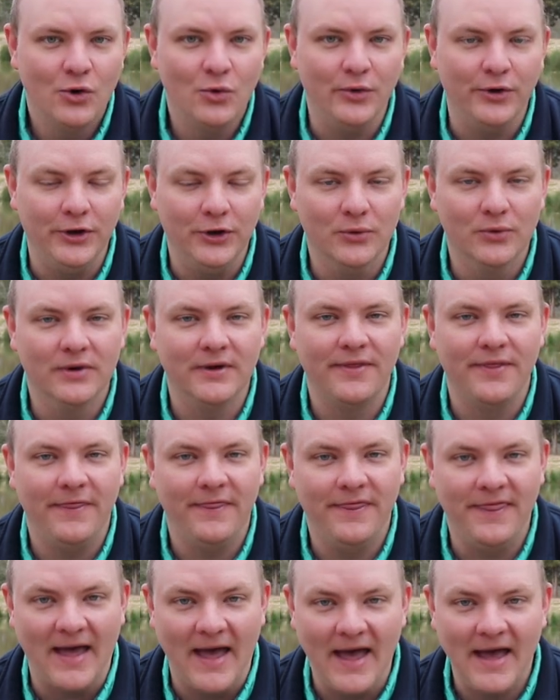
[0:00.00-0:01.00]
When you are
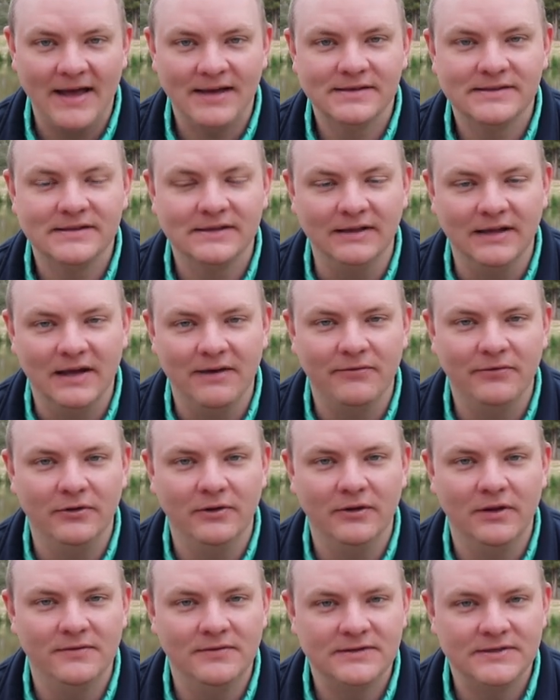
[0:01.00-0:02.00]
in that
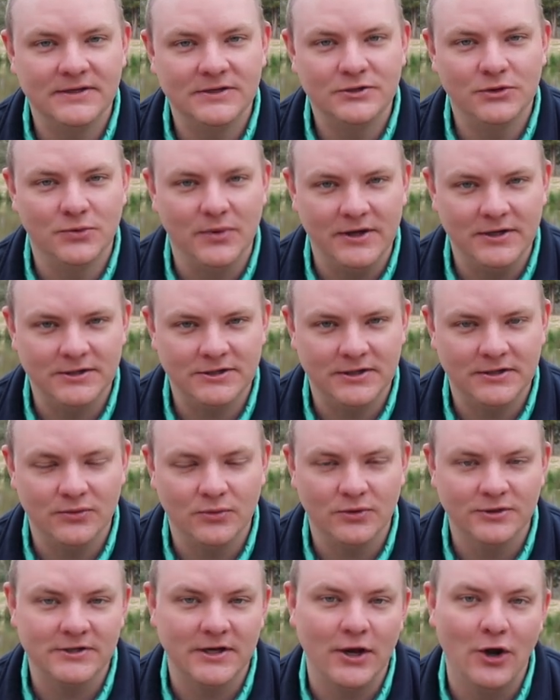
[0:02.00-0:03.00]
level of a situation,
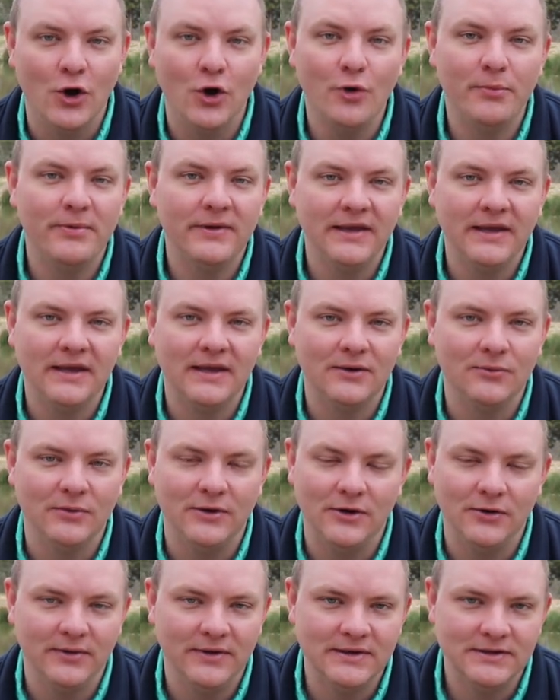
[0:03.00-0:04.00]
which I hope again we
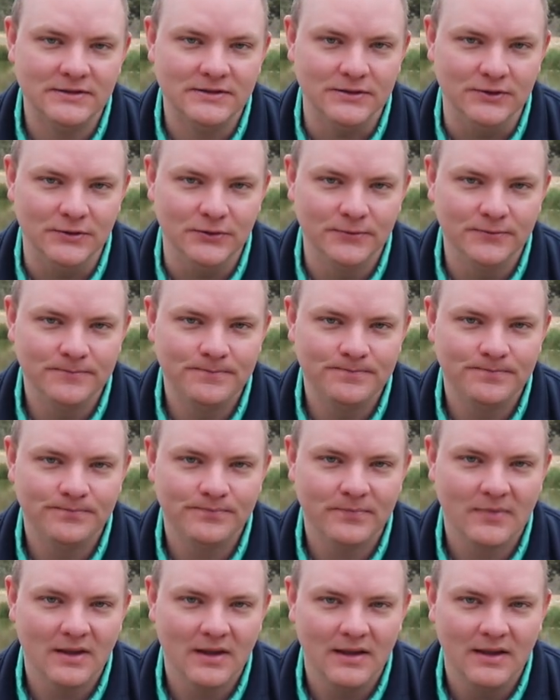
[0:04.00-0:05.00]
don't get to,
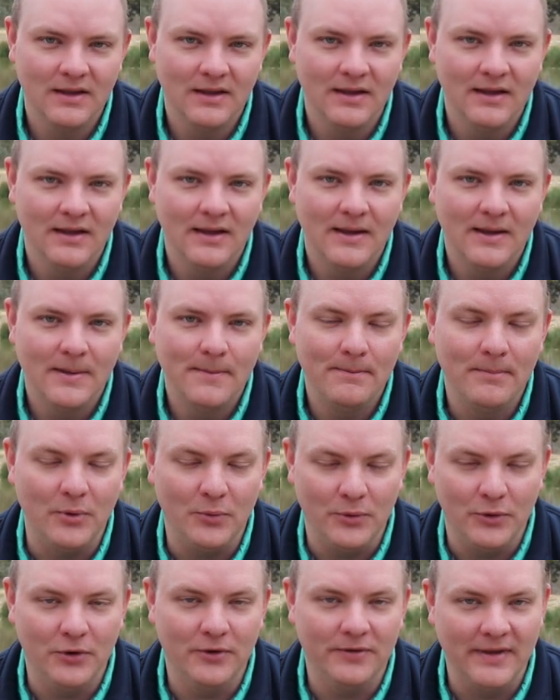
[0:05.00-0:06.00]
but
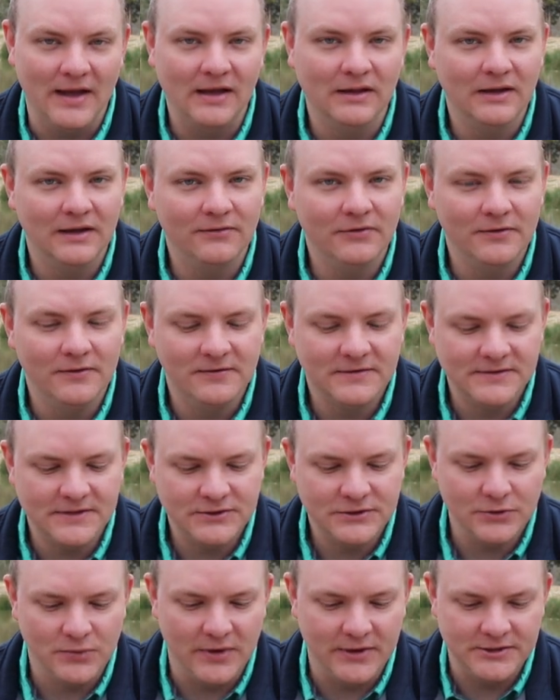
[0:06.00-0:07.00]
when you're in that level of a
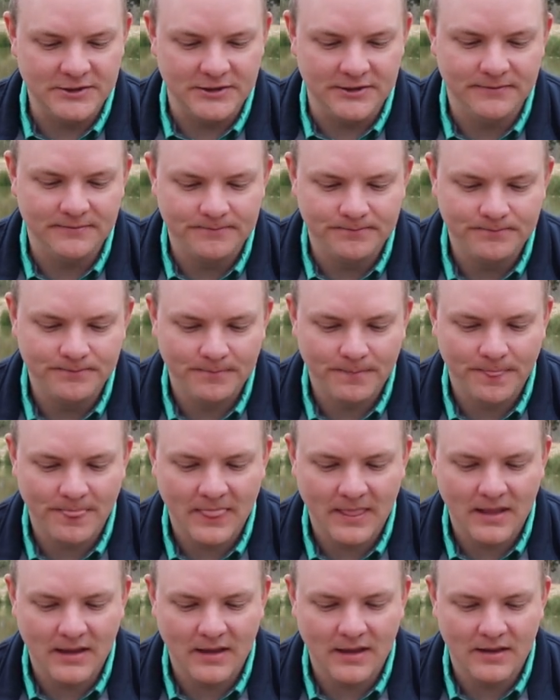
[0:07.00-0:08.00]
situation,
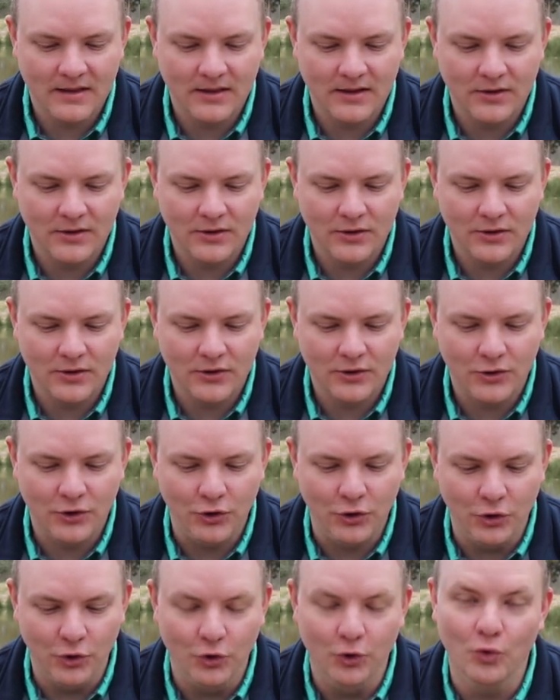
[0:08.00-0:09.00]

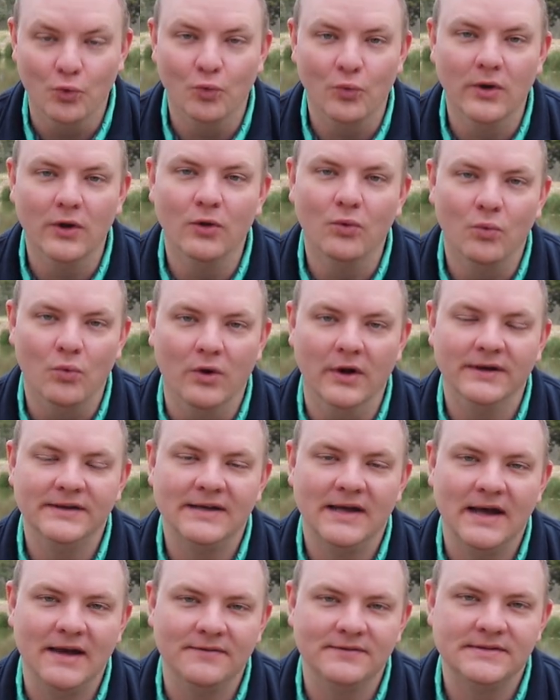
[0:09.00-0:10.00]
you will want
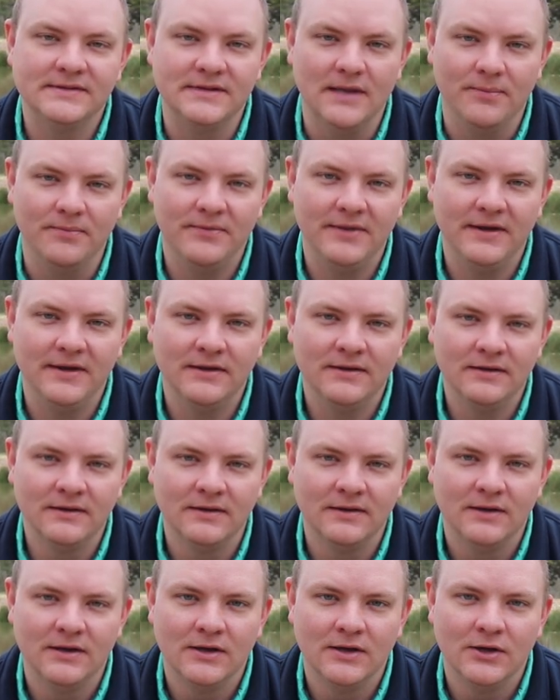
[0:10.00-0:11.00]
to have something
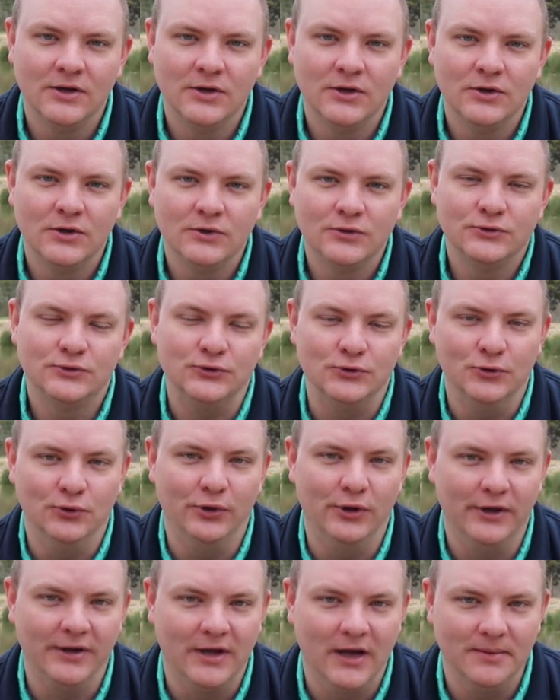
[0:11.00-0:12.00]
to
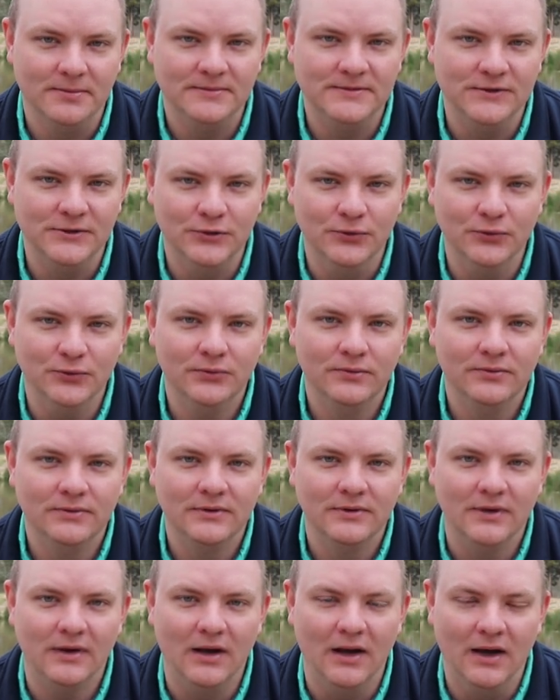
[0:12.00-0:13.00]
look up to
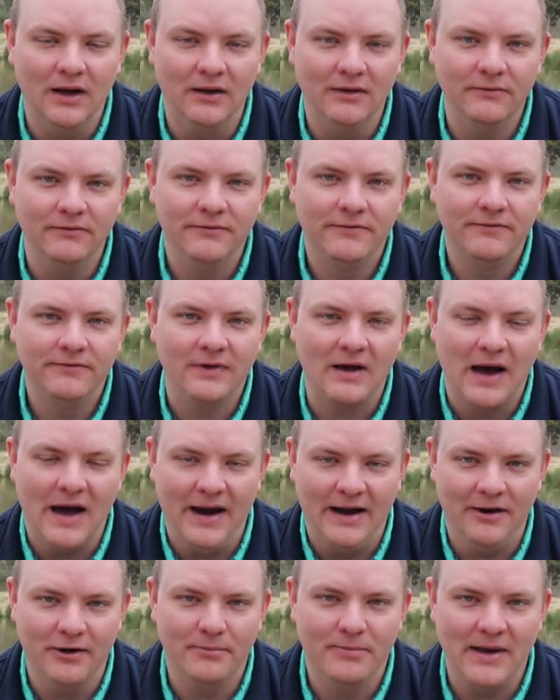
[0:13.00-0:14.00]
of
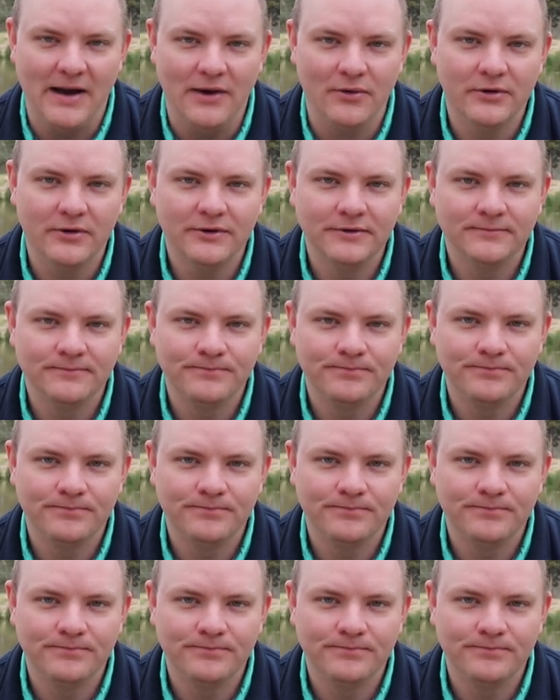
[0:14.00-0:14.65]
higher power.